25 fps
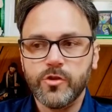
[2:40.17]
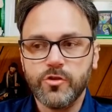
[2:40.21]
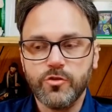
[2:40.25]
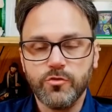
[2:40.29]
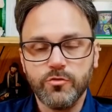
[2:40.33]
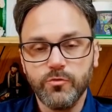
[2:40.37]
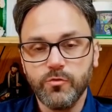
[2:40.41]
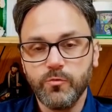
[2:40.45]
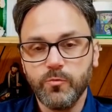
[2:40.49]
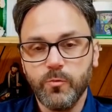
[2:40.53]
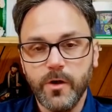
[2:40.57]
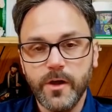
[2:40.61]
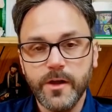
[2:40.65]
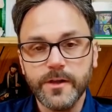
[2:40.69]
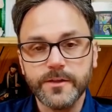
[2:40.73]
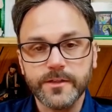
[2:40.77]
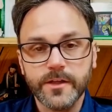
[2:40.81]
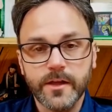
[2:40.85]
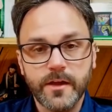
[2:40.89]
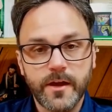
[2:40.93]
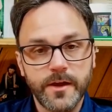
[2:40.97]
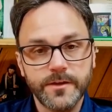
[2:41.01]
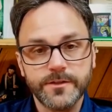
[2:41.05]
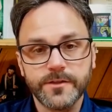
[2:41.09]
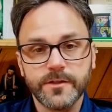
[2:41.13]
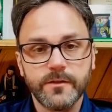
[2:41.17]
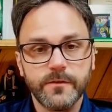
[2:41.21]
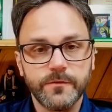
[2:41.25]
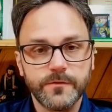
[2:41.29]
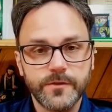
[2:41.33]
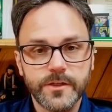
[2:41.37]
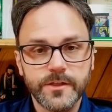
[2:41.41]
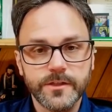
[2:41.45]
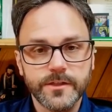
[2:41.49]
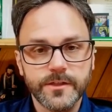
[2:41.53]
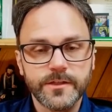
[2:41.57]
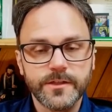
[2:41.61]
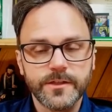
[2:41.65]
Jude was a cousin of
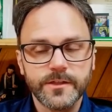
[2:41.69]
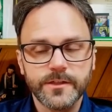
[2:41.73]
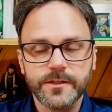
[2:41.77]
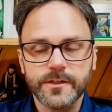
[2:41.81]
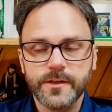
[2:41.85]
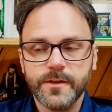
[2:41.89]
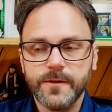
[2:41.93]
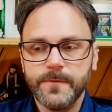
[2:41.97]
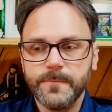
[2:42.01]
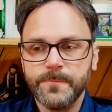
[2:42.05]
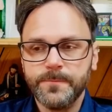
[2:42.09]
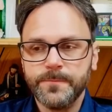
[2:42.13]
Jesus's.